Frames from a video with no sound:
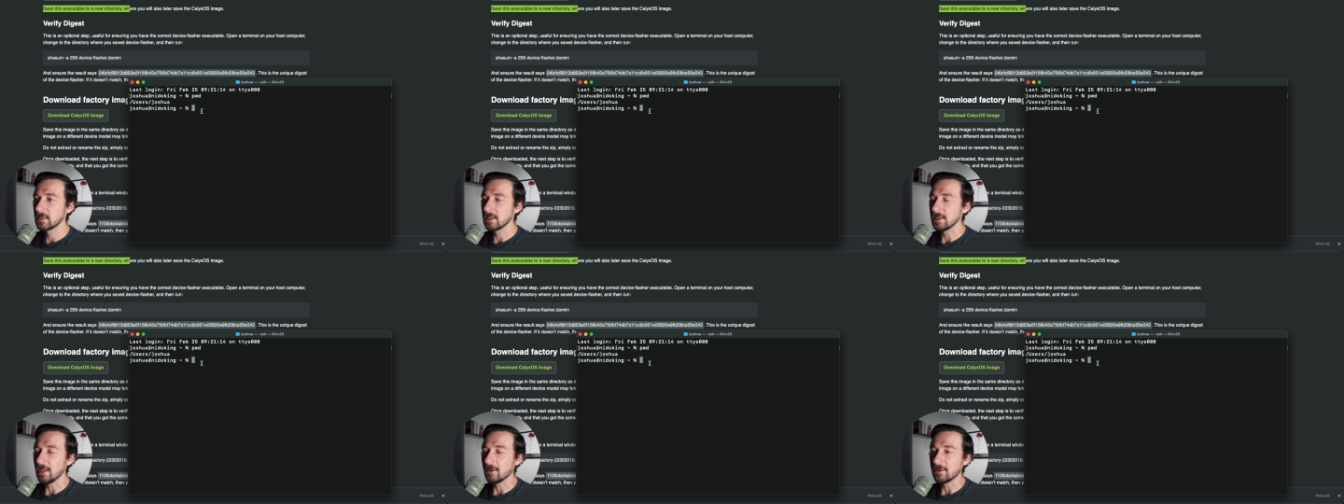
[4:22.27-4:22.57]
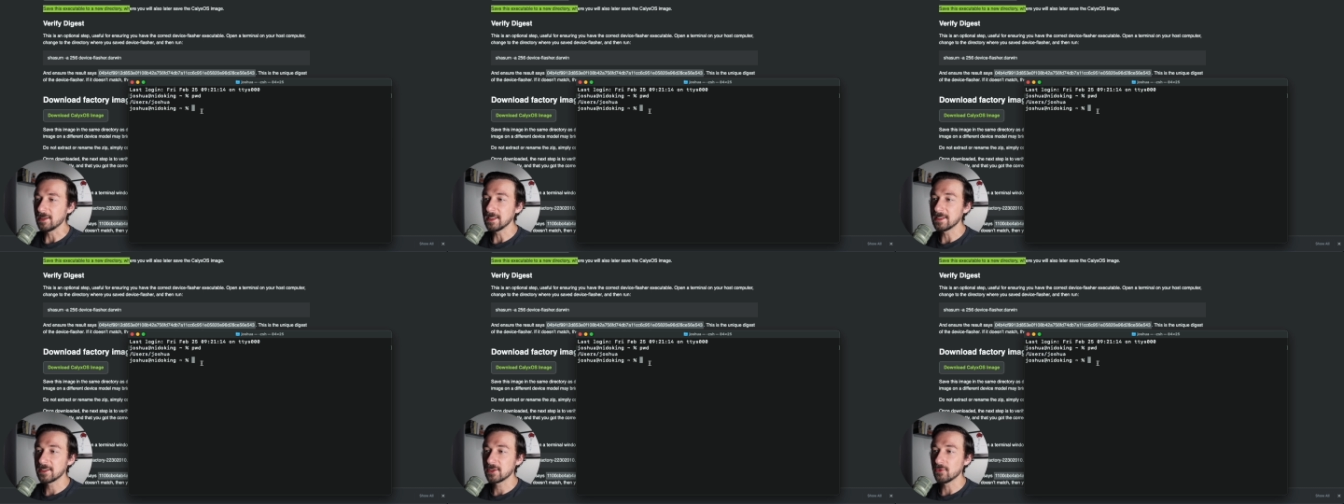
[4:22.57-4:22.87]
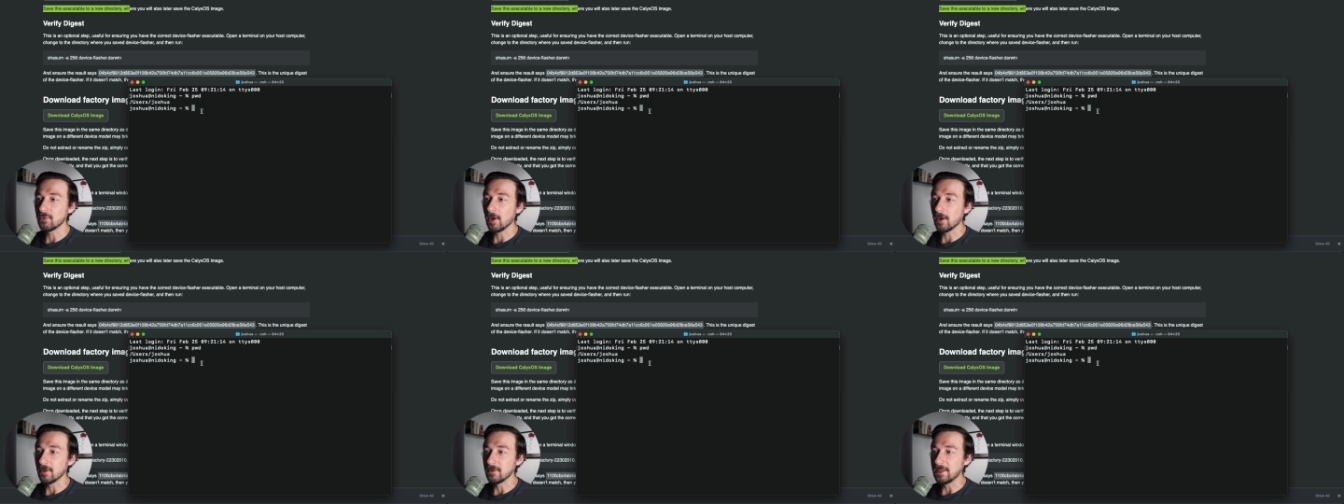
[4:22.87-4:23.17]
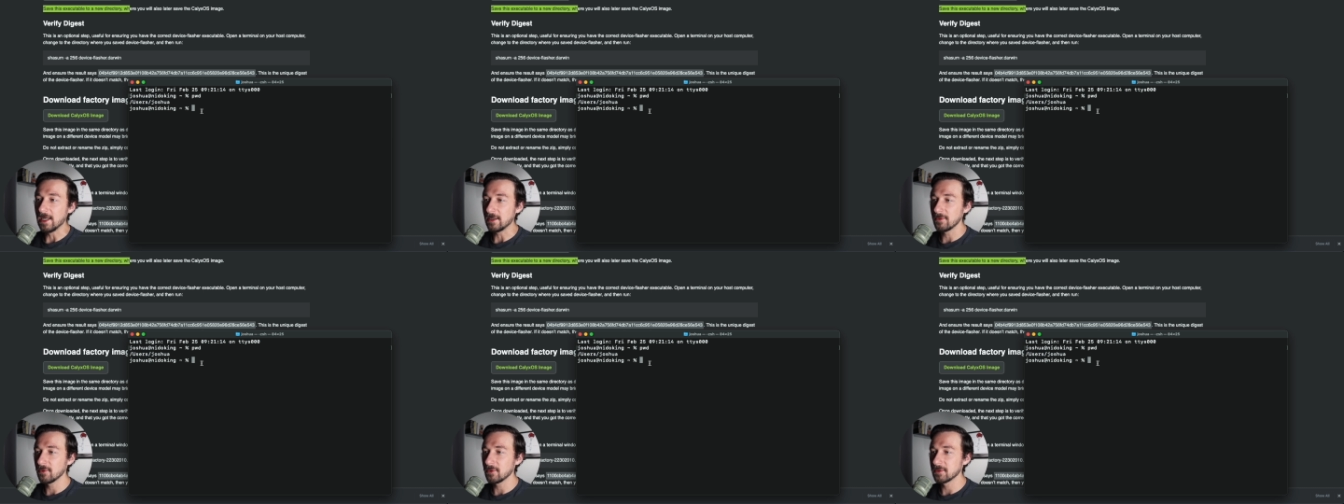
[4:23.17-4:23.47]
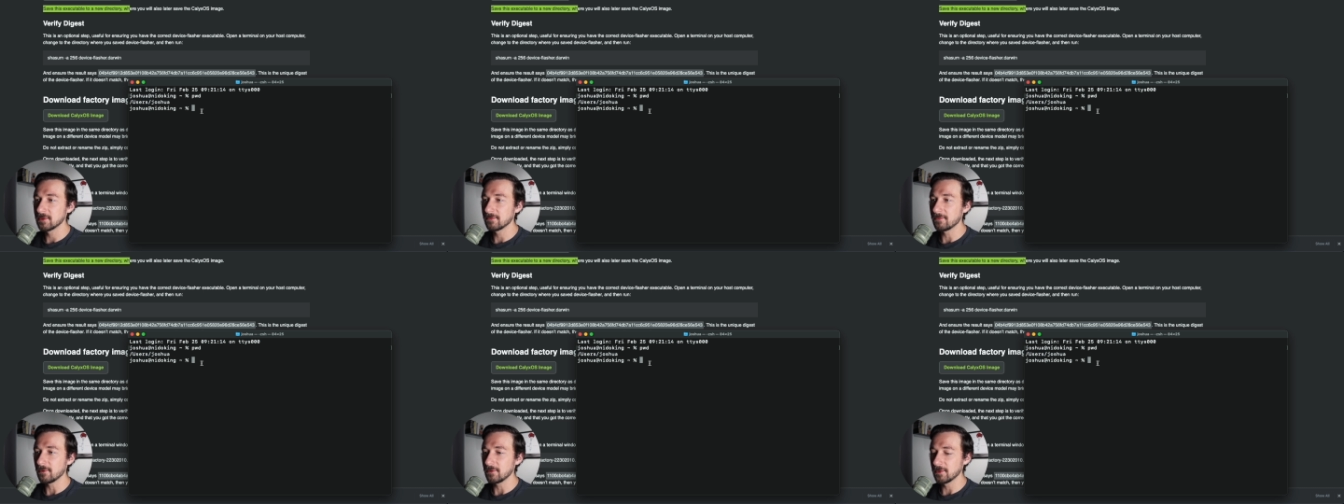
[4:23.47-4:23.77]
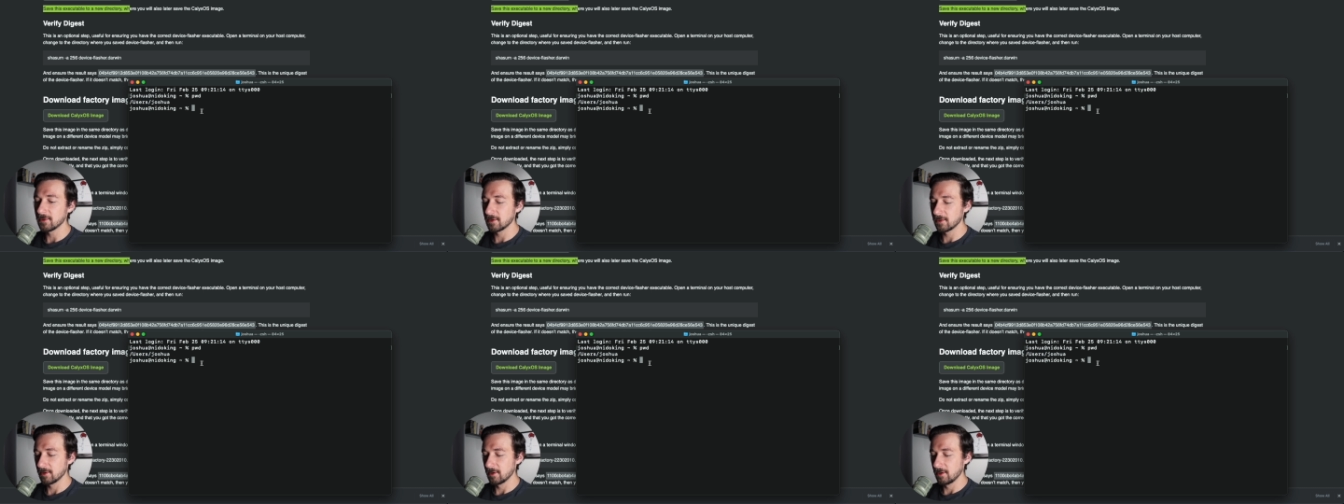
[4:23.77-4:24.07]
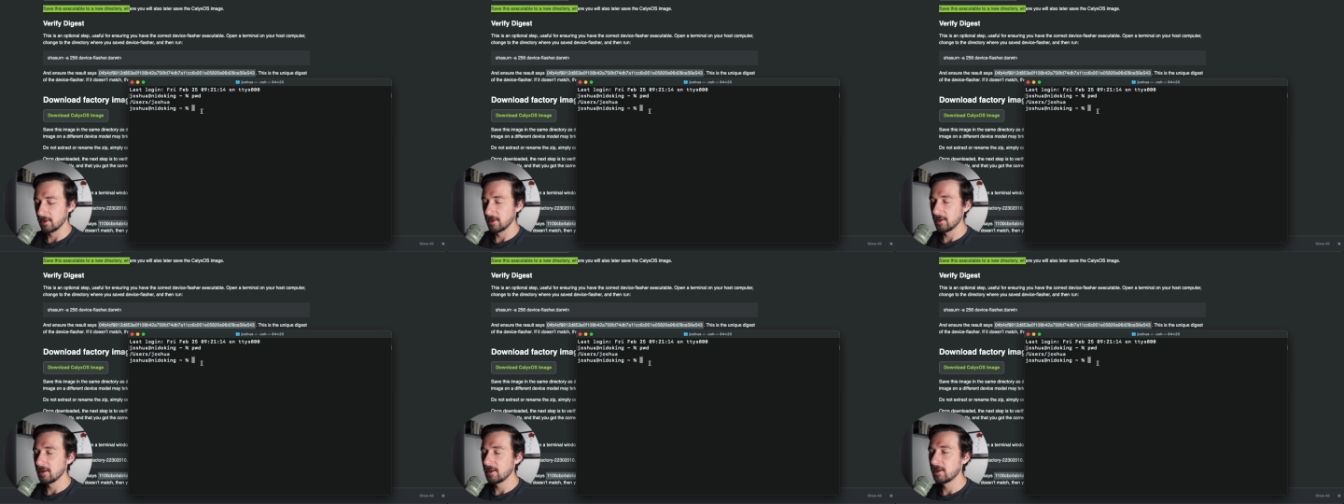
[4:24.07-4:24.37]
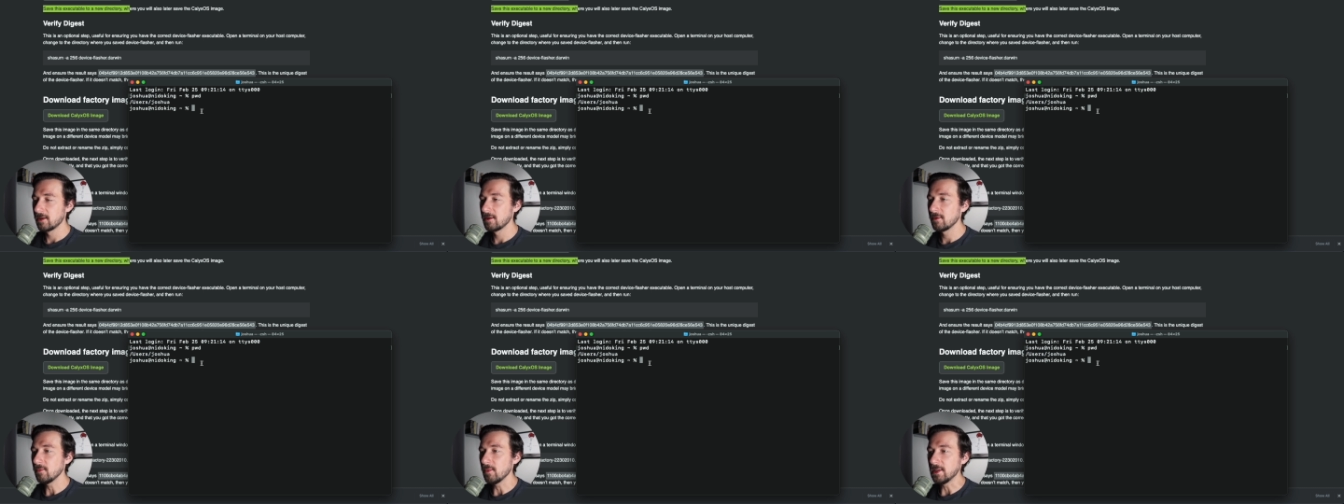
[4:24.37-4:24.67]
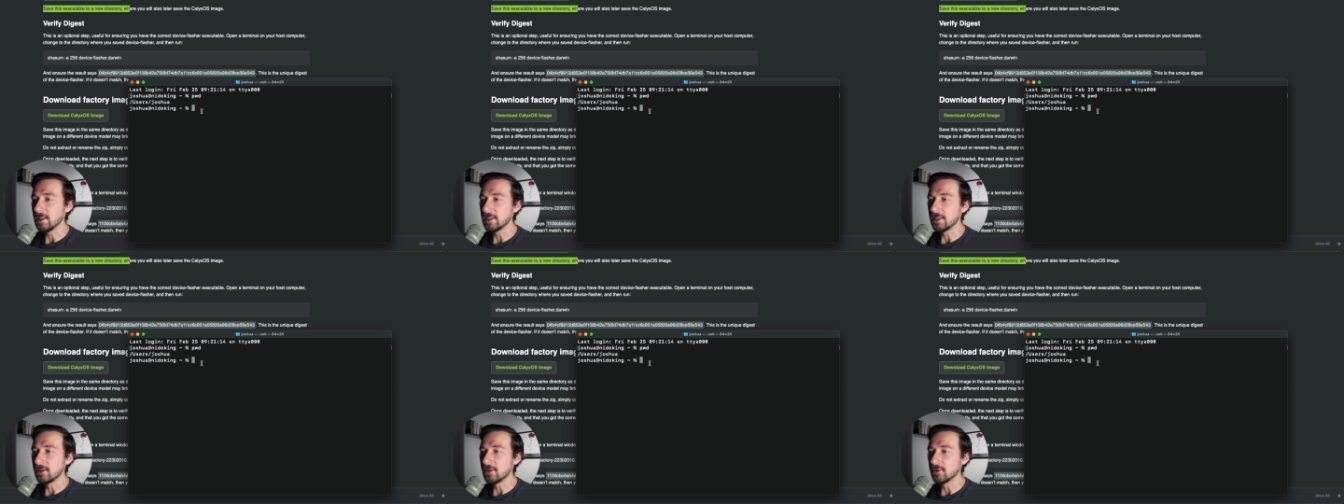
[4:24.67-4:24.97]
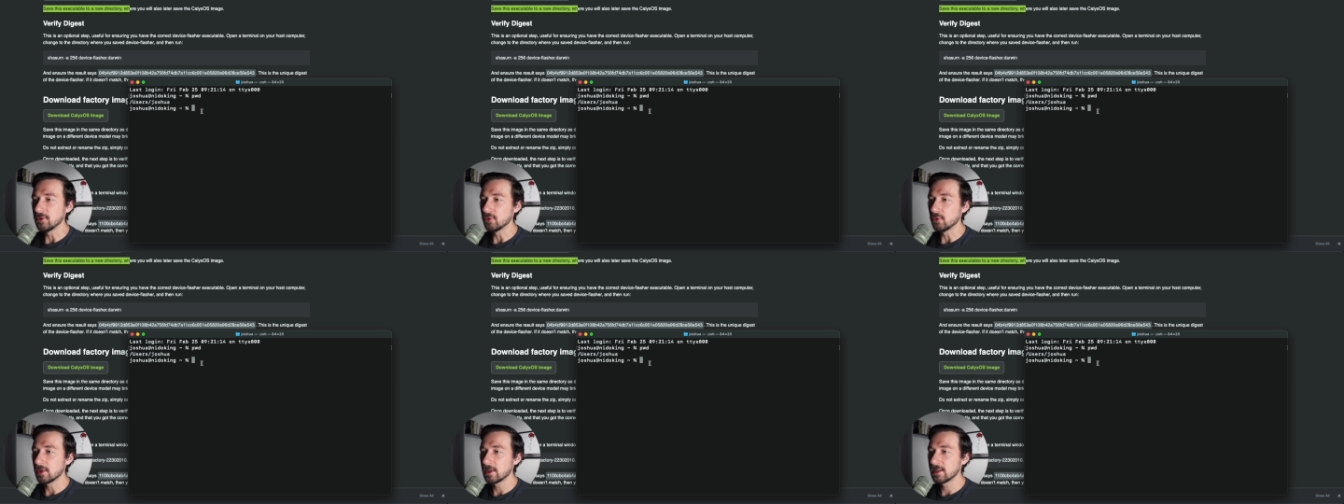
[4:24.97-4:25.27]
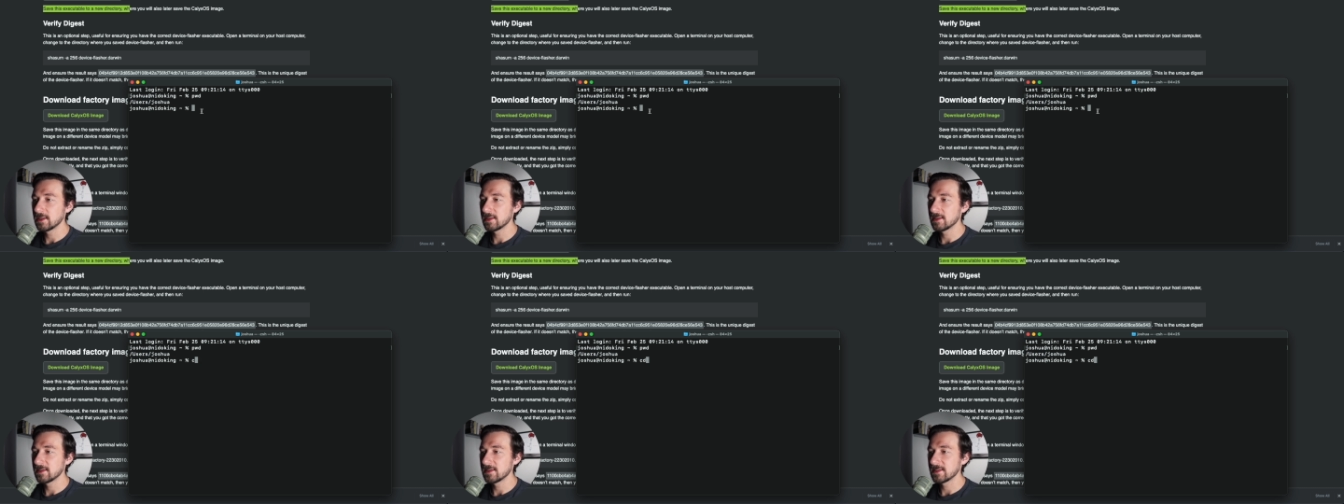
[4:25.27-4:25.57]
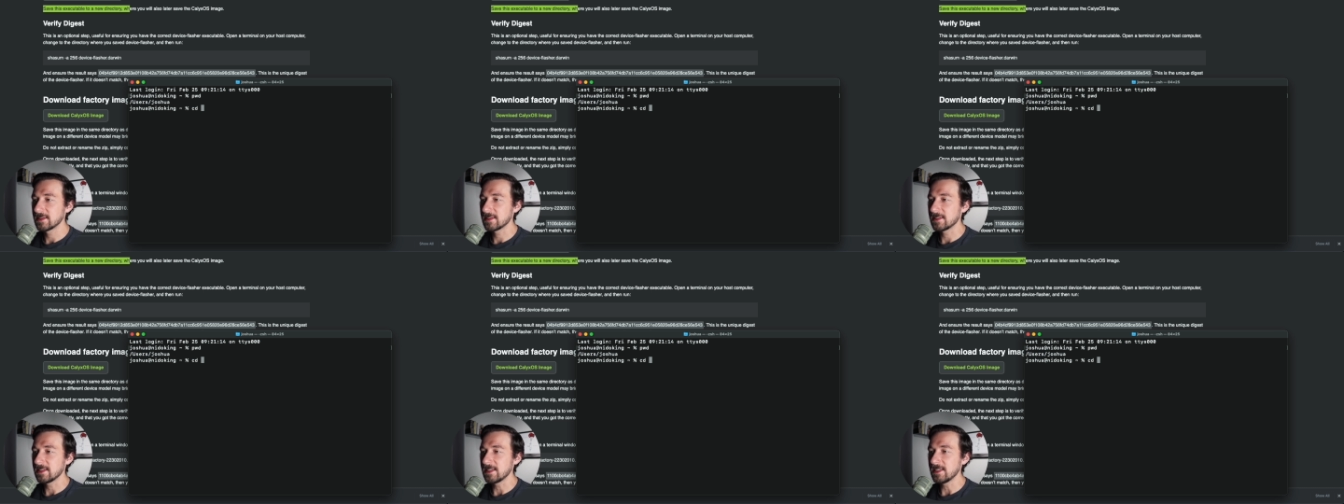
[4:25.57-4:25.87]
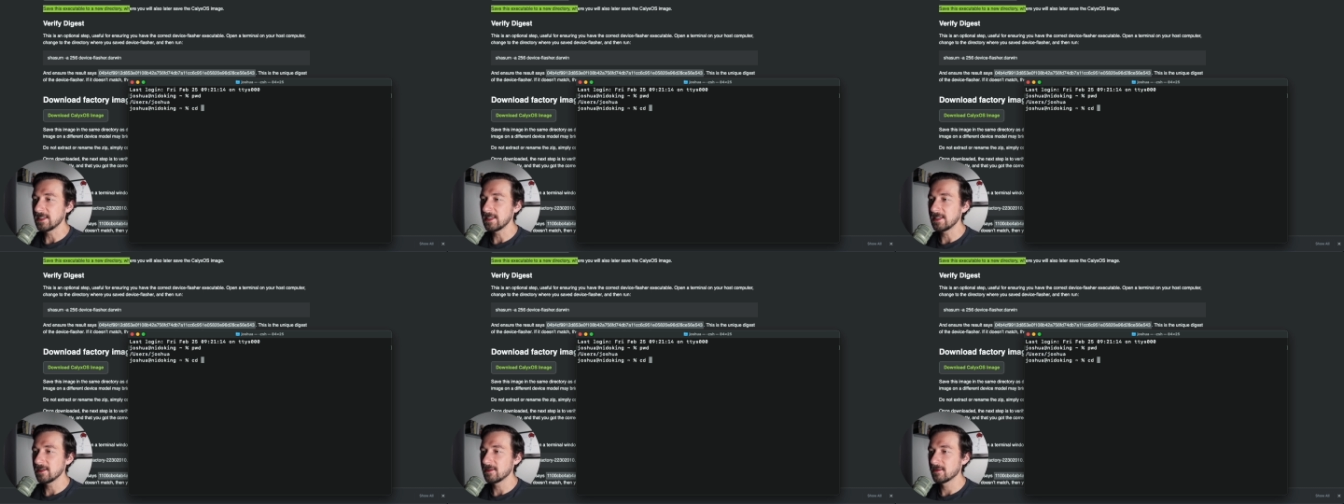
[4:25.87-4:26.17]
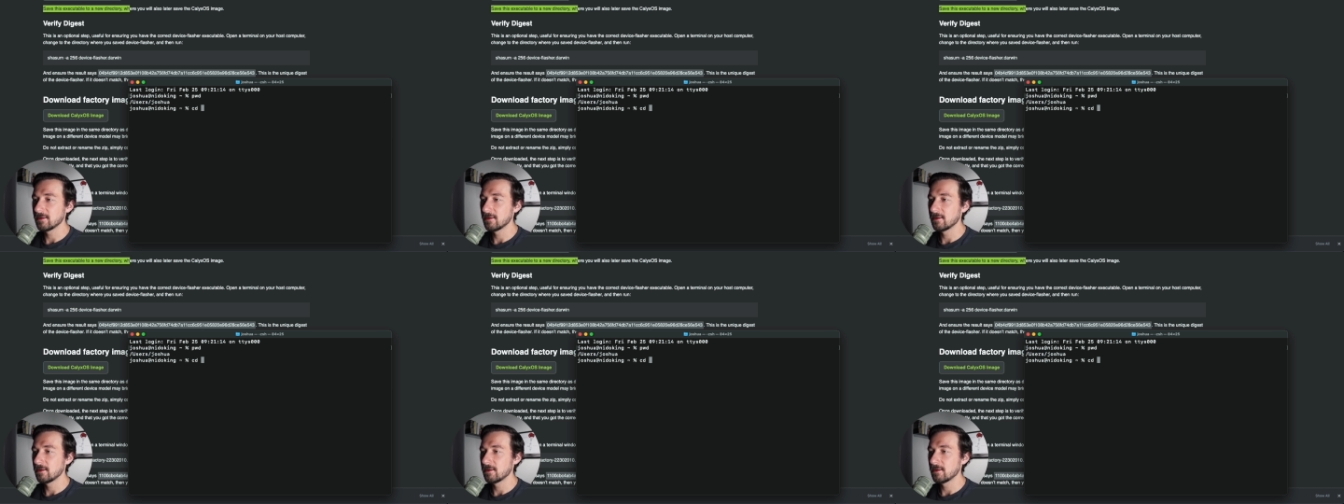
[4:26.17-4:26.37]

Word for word: Now to get to our downloads folder, we need to do cd.